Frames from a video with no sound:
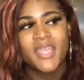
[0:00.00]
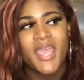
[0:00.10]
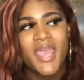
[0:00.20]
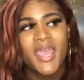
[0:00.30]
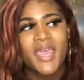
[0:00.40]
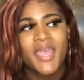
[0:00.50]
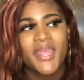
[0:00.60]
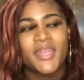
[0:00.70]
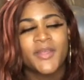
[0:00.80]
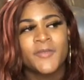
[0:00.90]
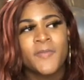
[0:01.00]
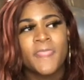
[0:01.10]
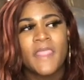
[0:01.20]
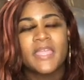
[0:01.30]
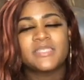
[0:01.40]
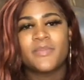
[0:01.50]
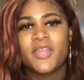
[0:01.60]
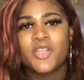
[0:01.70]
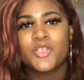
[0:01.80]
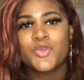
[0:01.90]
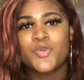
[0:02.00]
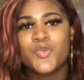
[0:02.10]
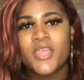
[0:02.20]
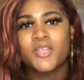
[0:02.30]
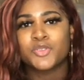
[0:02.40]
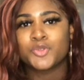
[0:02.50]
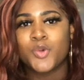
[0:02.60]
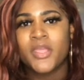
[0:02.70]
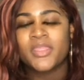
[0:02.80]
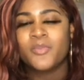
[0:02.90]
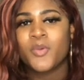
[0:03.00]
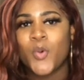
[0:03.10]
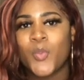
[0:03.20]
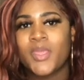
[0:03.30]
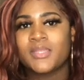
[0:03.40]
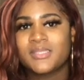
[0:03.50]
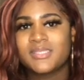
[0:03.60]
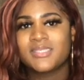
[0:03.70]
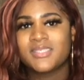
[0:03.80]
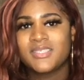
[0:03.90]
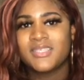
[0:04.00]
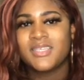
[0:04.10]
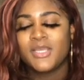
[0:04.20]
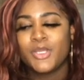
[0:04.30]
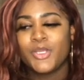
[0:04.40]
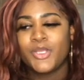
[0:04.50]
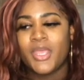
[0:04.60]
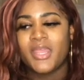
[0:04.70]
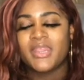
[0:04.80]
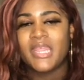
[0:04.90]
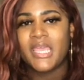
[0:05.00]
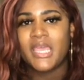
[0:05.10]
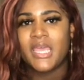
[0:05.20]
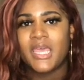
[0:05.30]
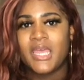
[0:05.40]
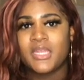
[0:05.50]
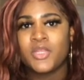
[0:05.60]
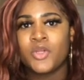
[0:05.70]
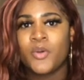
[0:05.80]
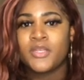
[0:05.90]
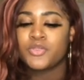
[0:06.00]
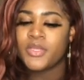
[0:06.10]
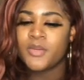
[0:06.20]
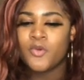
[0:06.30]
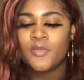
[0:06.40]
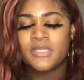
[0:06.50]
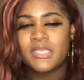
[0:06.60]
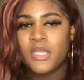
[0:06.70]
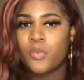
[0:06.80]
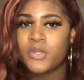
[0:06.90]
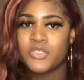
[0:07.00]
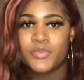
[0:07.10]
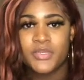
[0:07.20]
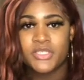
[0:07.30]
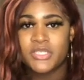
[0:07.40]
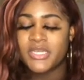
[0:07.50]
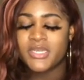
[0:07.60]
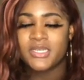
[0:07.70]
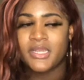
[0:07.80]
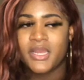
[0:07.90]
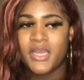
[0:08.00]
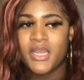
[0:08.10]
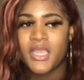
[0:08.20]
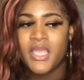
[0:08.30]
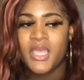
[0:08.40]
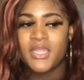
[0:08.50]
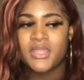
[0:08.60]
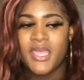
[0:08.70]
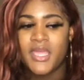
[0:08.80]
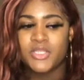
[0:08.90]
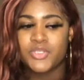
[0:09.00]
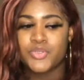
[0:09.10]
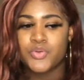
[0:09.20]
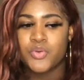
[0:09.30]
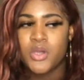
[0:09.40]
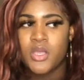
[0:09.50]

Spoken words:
and it's better you enjoy the moment than, you know, enjoy your moment, take 1-2 pictures here and there, than to